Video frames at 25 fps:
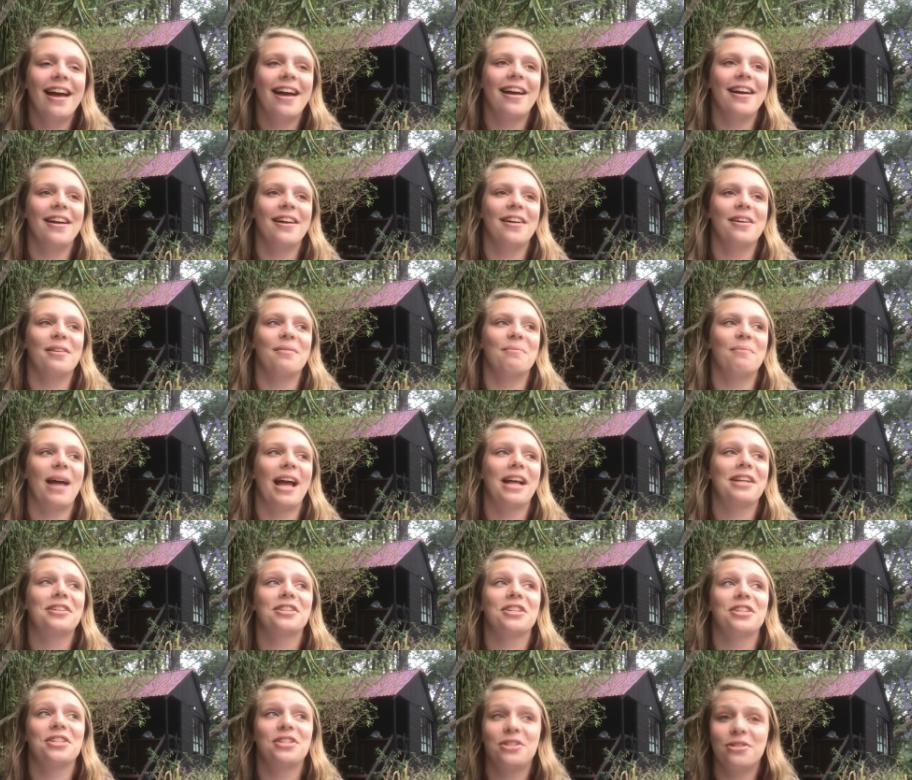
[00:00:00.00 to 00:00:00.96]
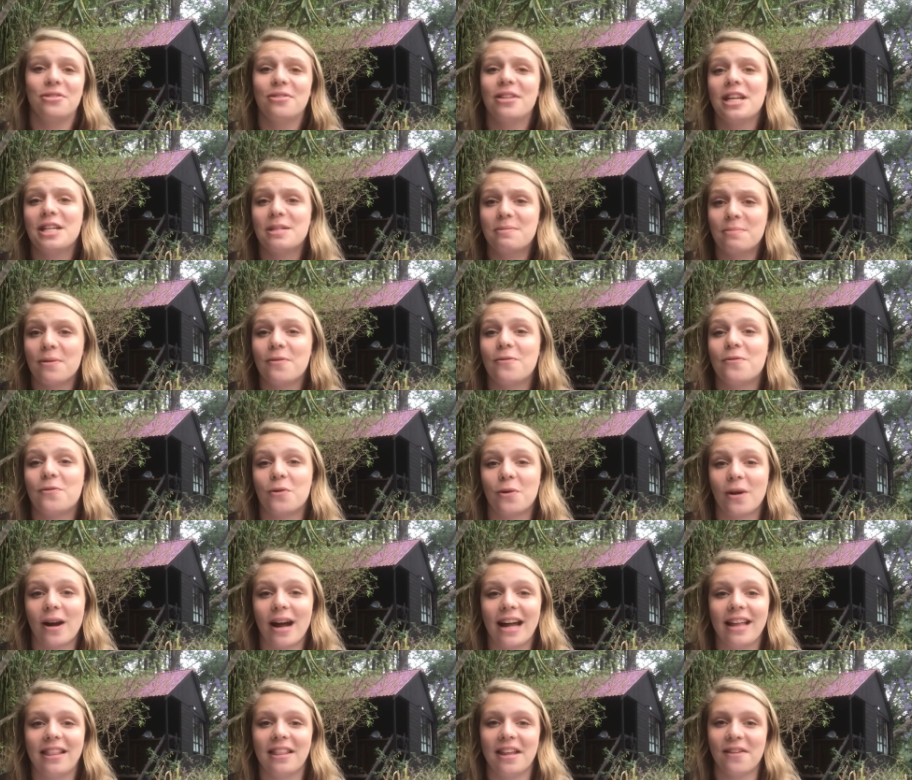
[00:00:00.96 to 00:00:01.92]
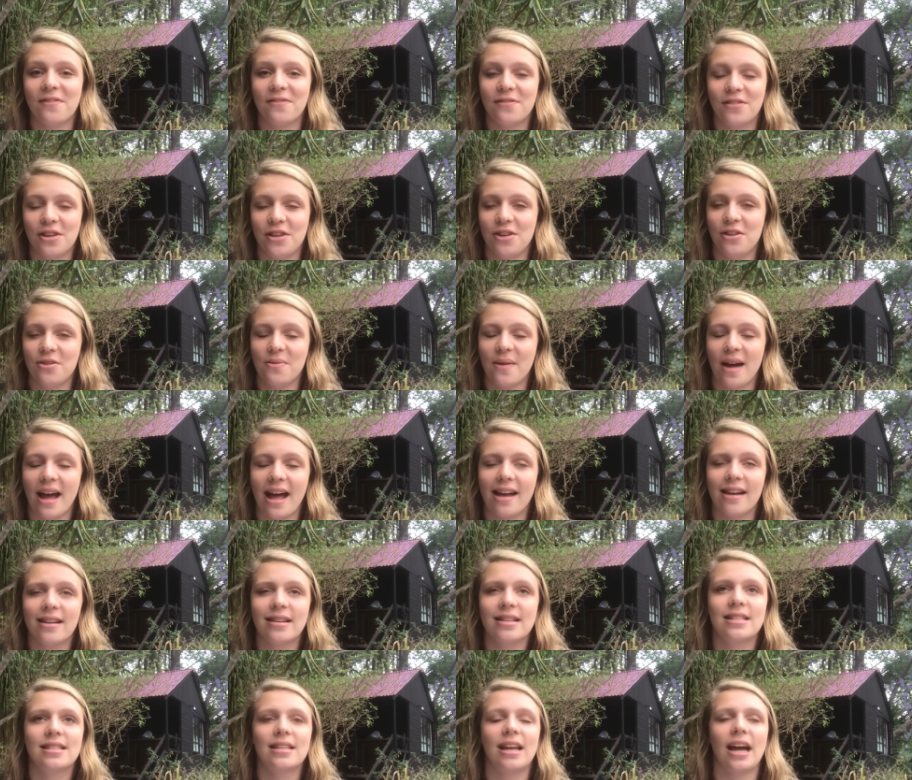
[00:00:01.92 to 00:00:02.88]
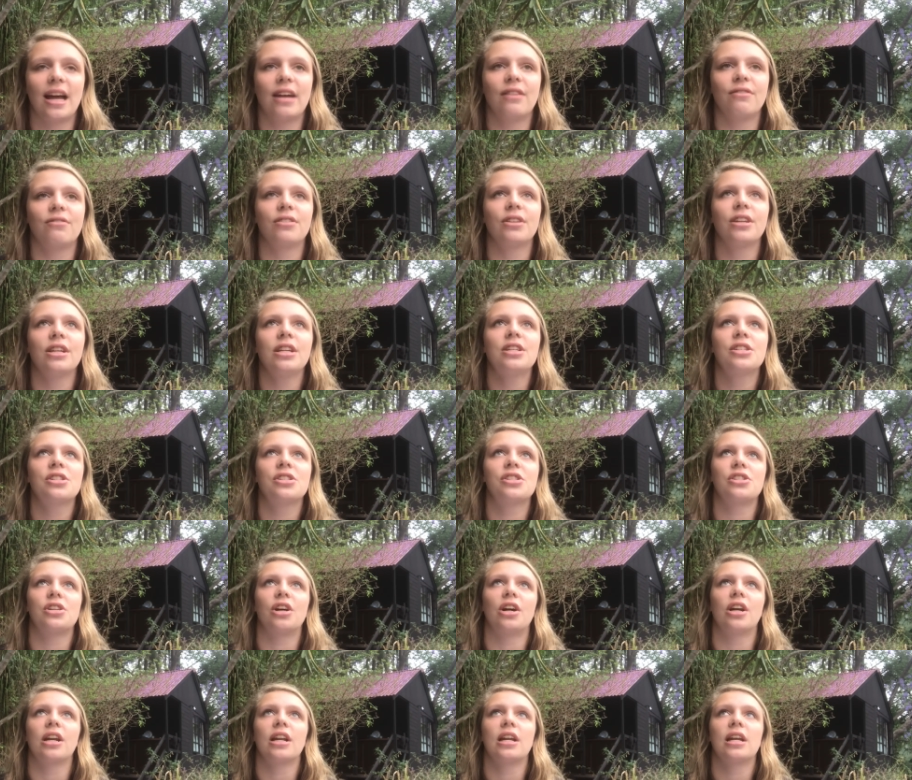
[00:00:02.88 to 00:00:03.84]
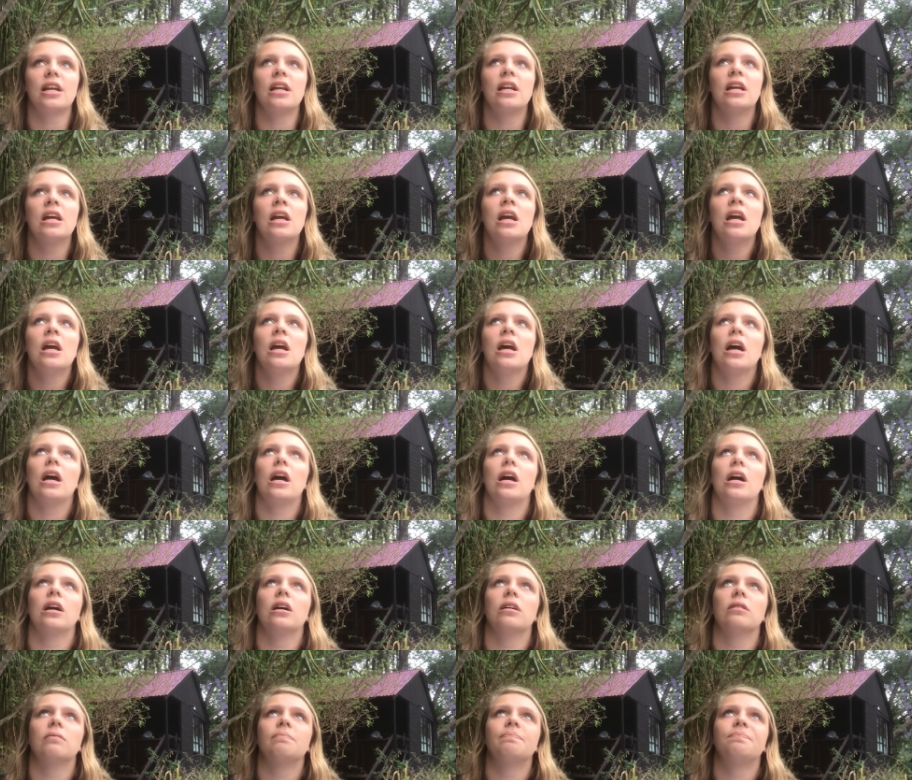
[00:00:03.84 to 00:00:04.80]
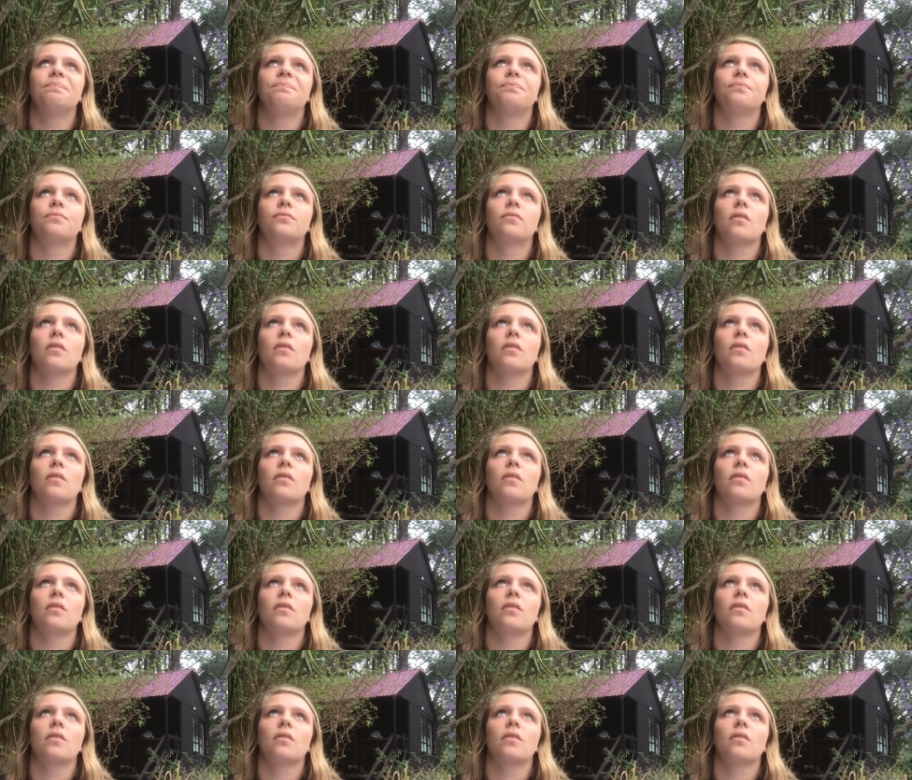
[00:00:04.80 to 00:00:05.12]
Um, actually, two days before I left the U.S., I really started um,